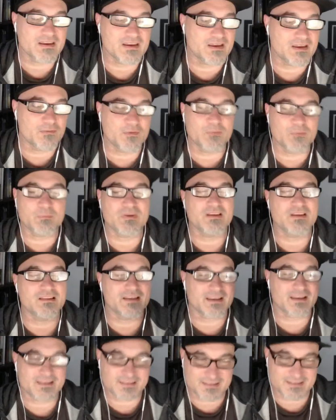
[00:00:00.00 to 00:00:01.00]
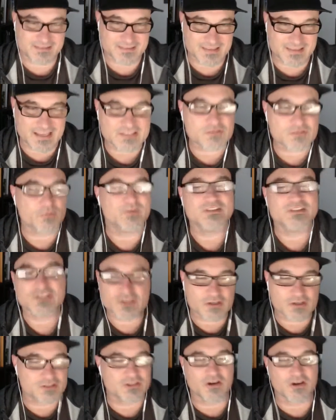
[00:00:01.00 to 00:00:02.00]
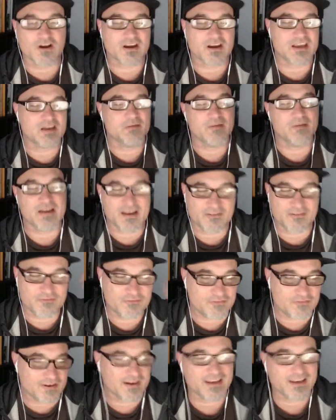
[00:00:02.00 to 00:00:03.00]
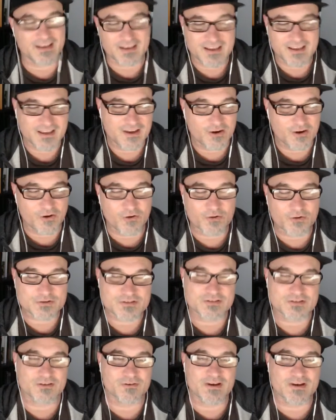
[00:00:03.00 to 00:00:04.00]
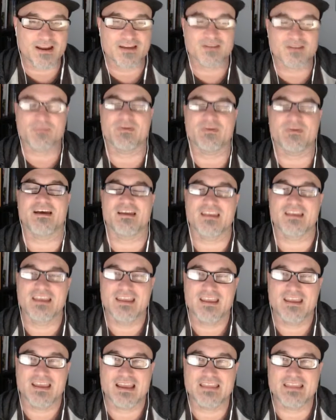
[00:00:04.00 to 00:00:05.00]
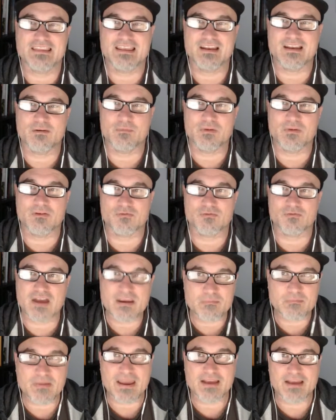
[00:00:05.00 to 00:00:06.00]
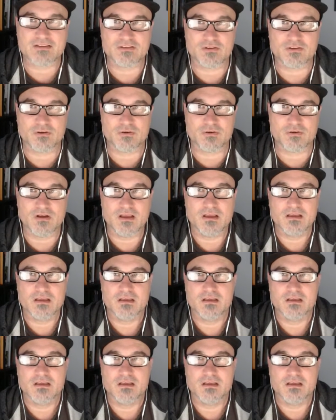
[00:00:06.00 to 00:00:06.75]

it would be like, that's what we'd start talking about and fucking horsing around about. And then it would be right back to...